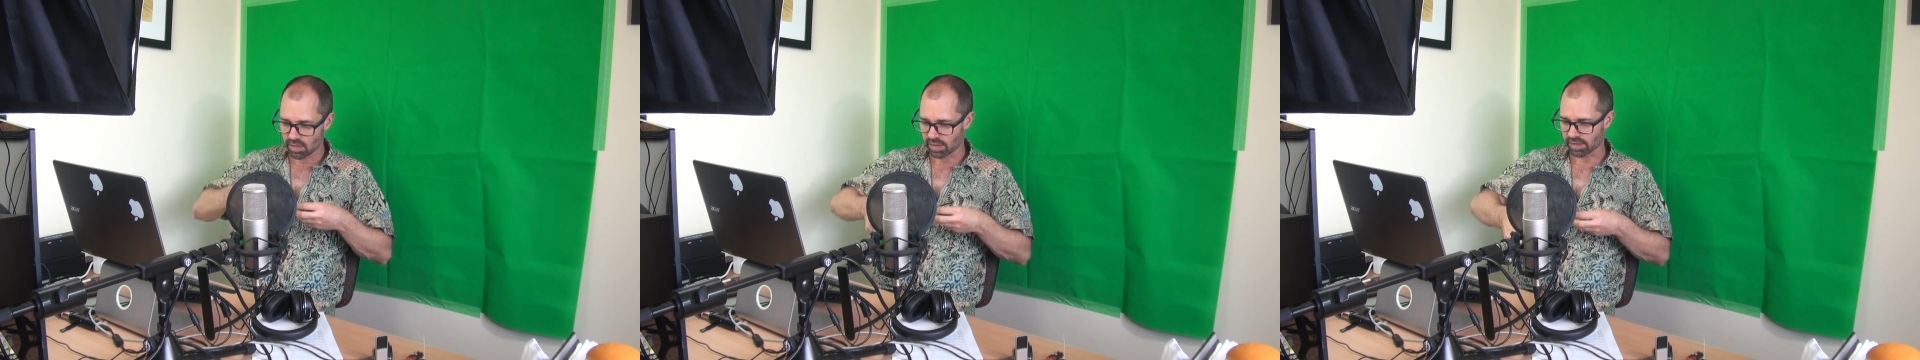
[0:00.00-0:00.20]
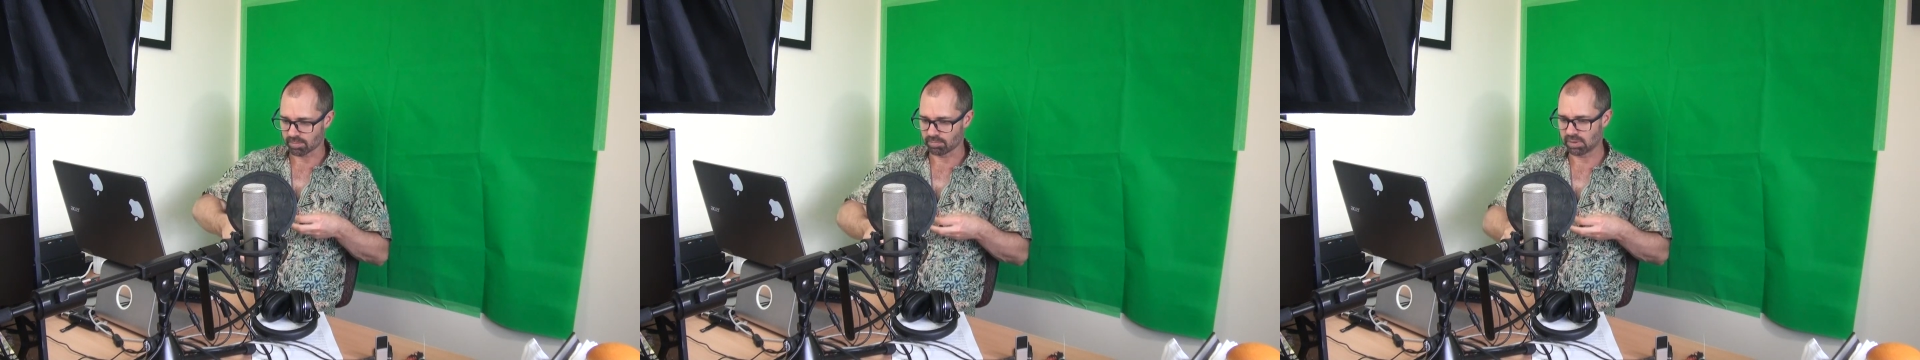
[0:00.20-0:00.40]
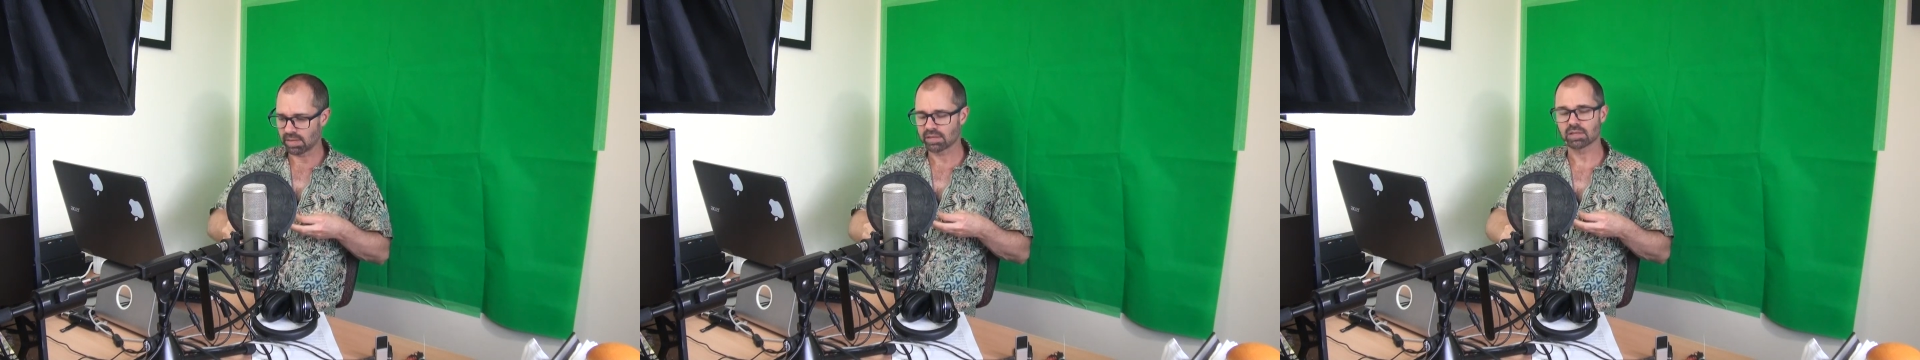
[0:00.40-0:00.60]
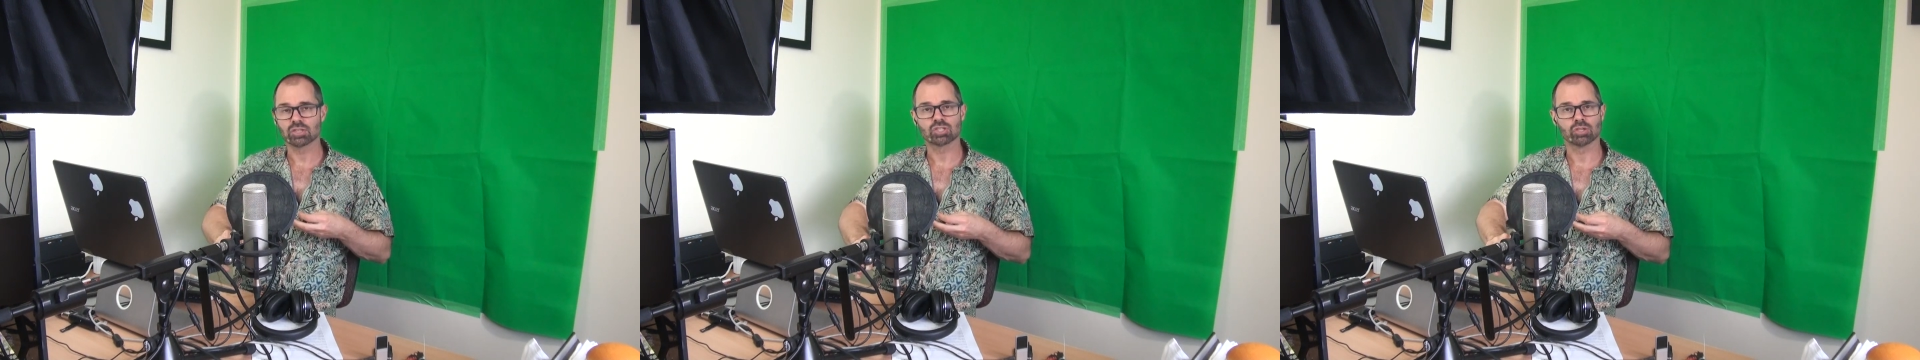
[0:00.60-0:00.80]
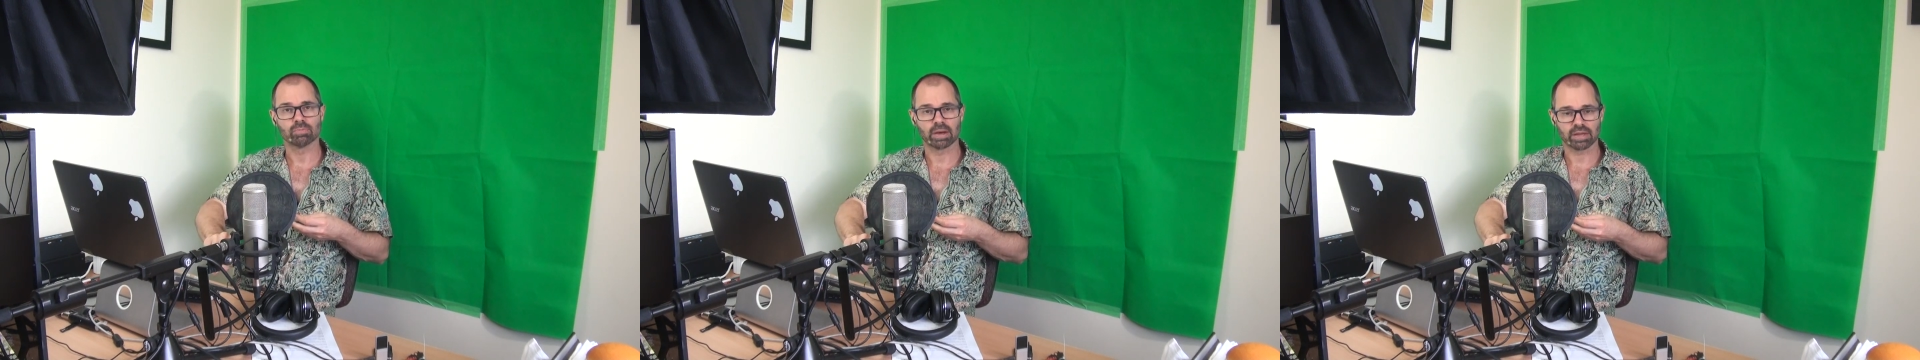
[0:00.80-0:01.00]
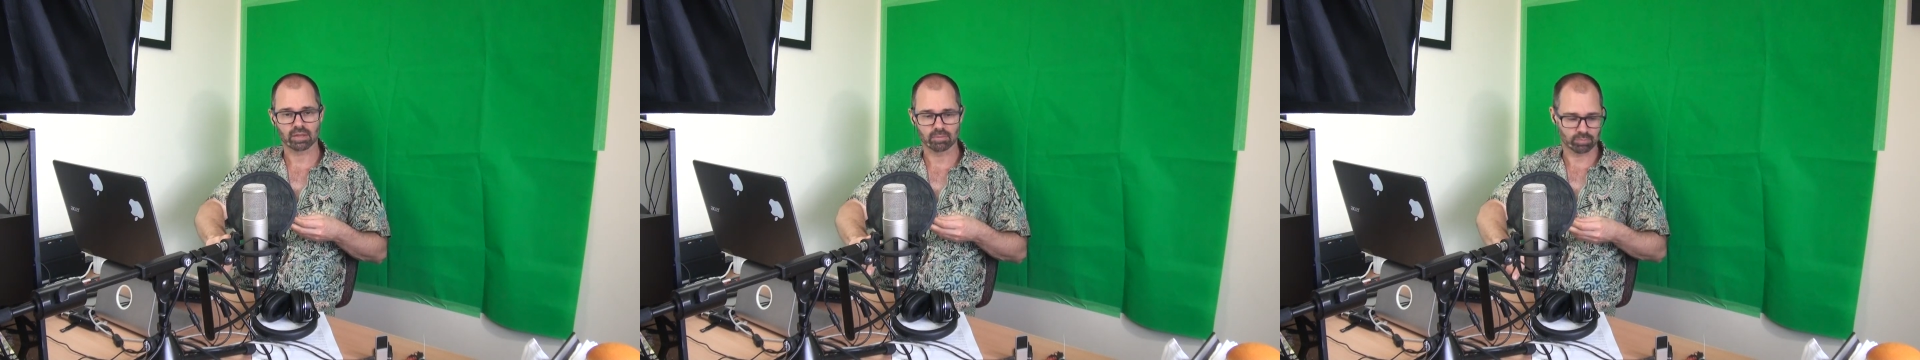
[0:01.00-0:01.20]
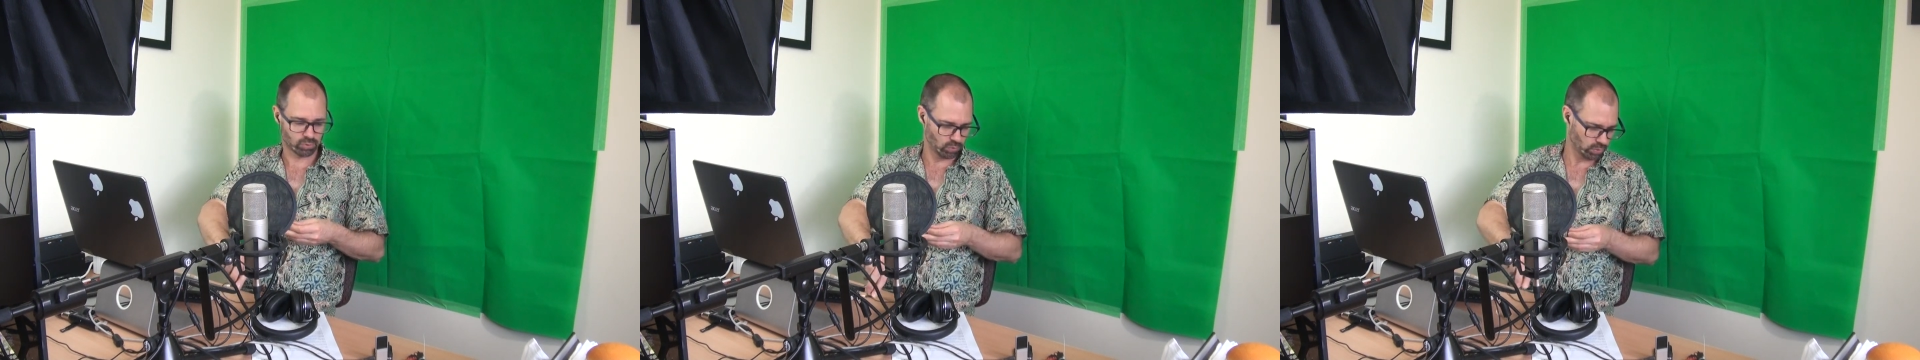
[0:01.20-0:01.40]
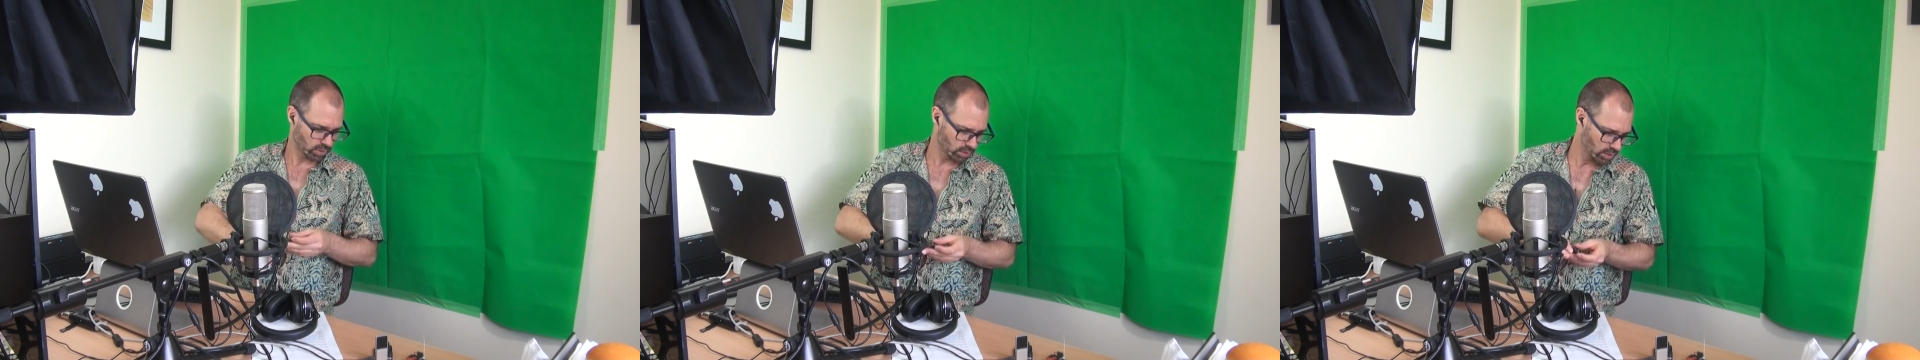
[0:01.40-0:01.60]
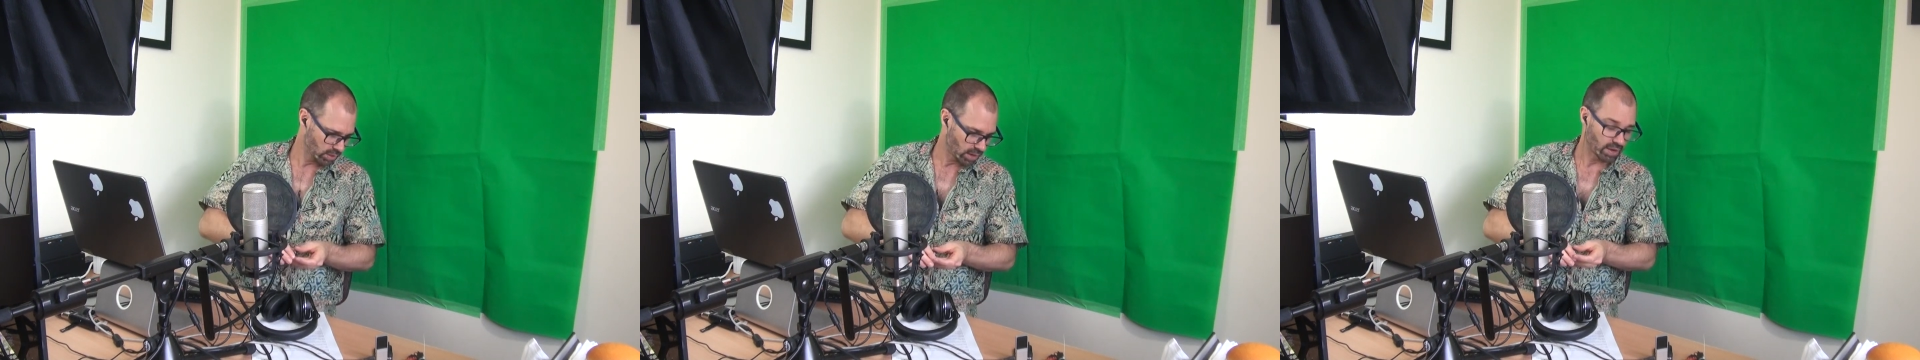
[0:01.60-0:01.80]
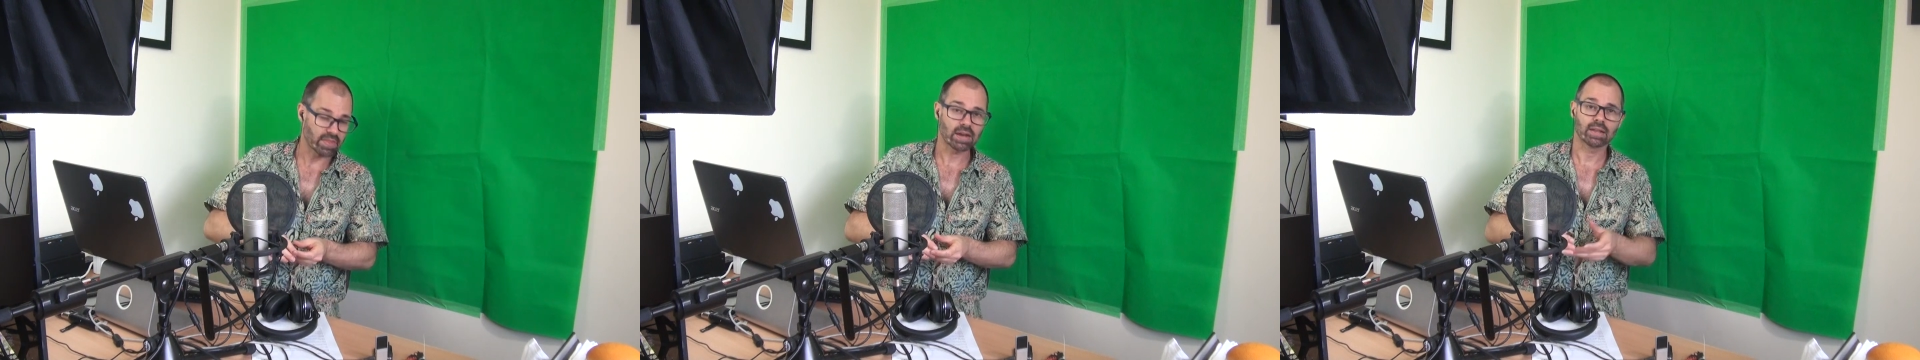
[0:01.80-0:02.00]
I can plug into my computer
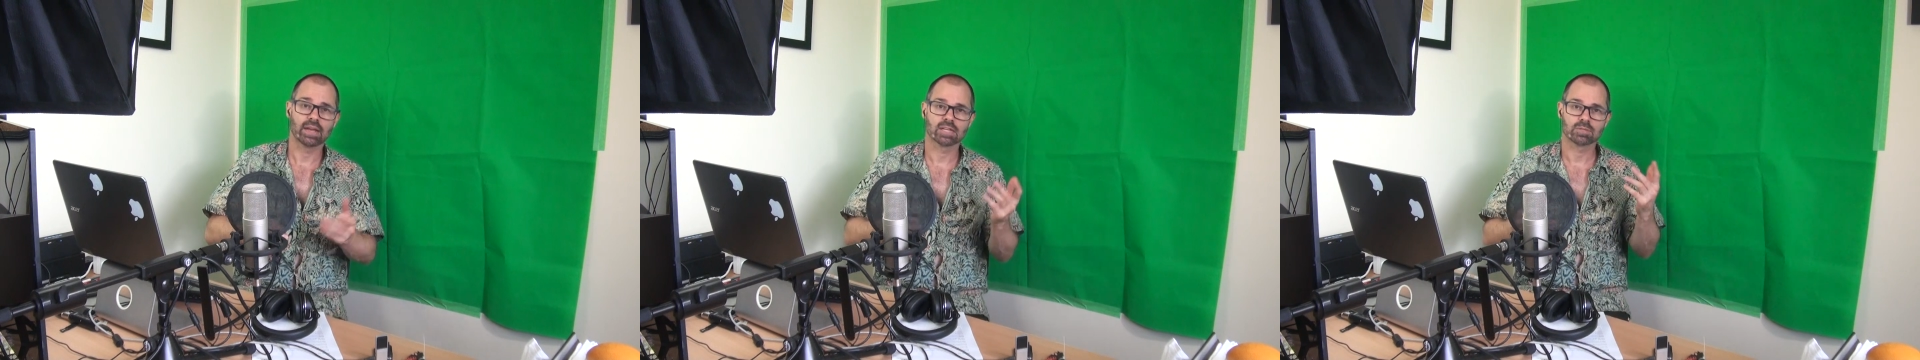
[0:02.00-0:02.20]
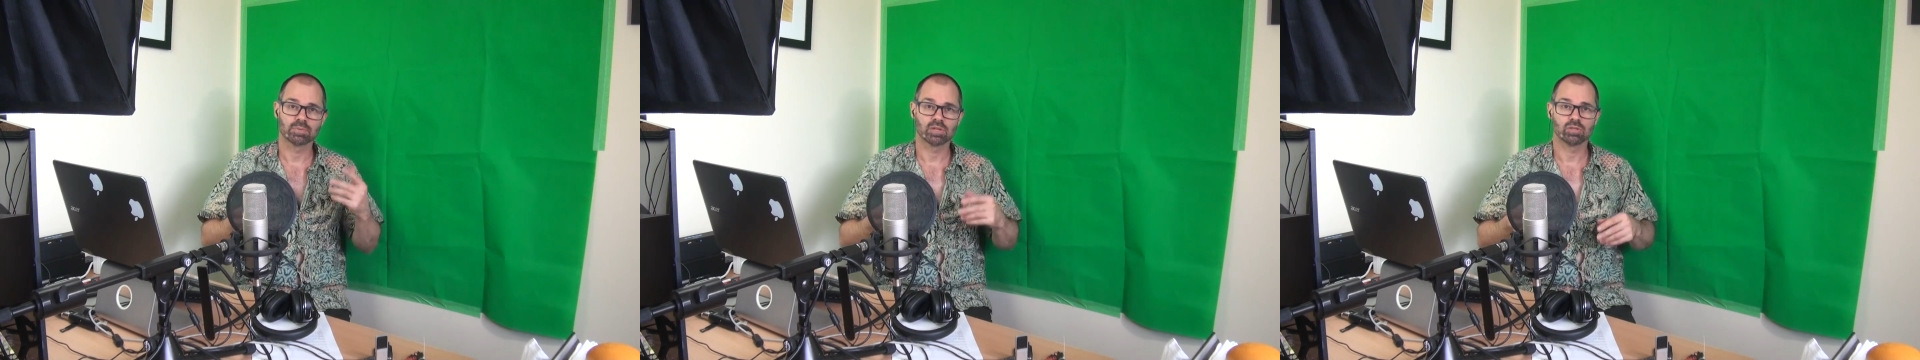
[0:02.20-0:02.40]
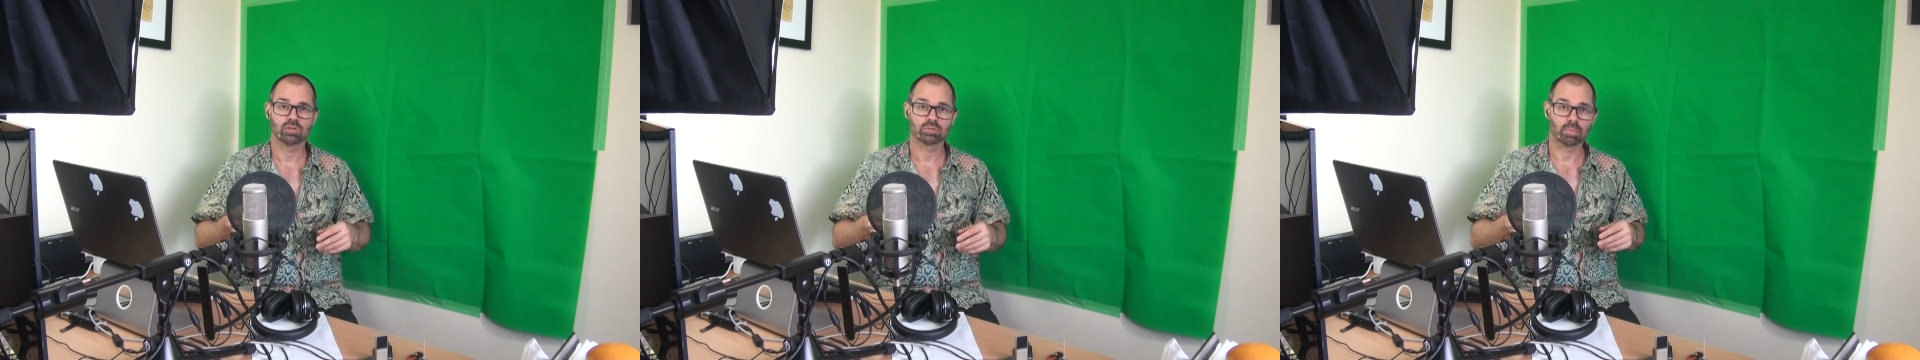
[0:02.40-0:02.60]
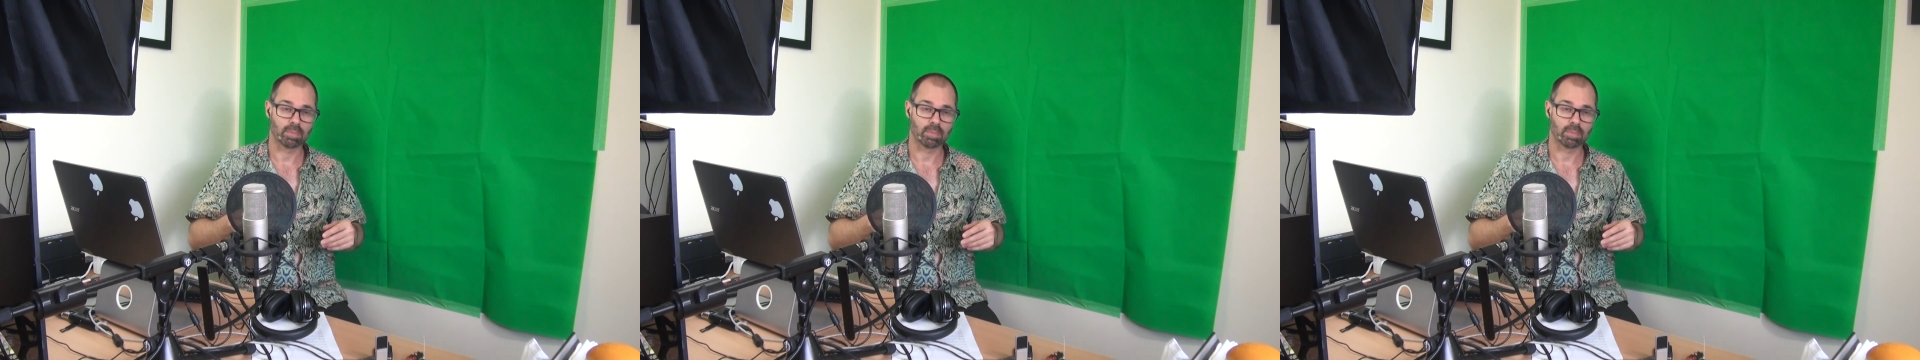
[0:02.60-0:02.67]
and that allows me to use